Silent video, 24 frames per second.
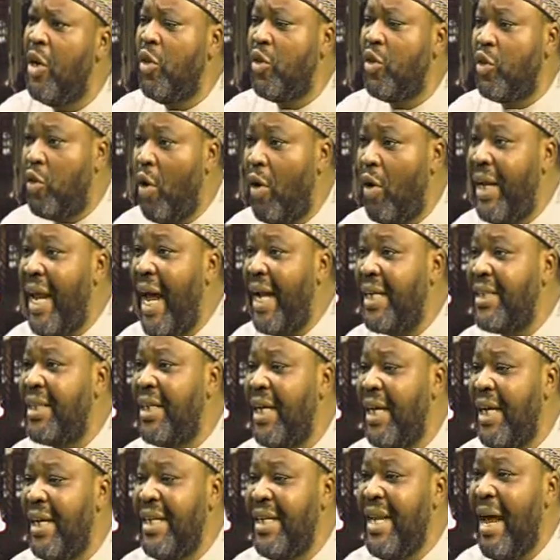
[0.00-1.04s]
so that
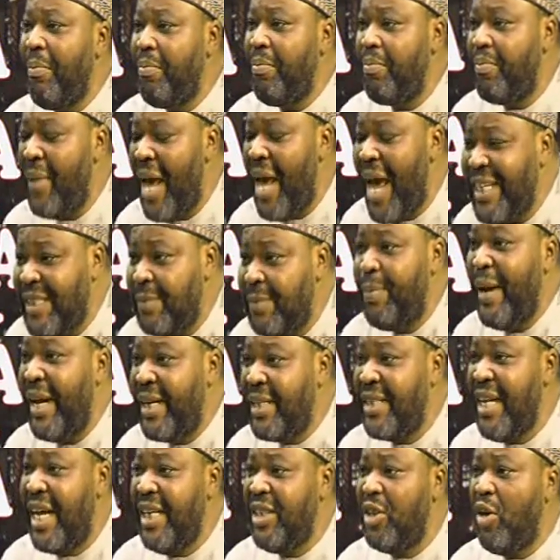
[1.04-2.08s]
the
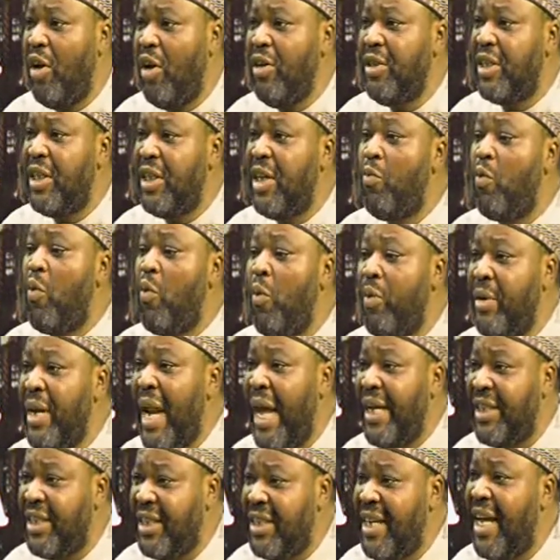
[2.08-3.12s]
expectations
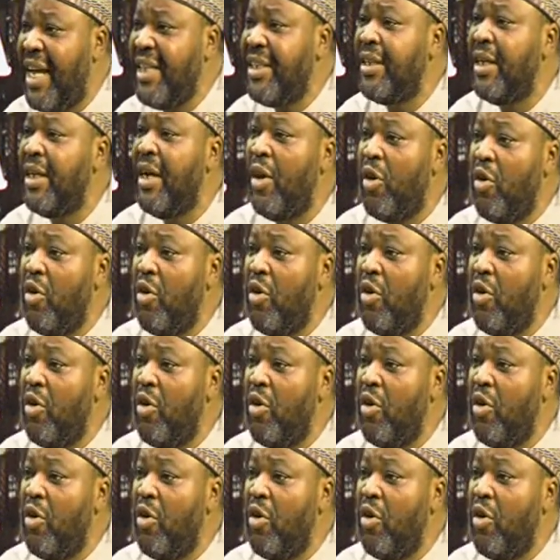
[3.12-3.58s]
Nigerians,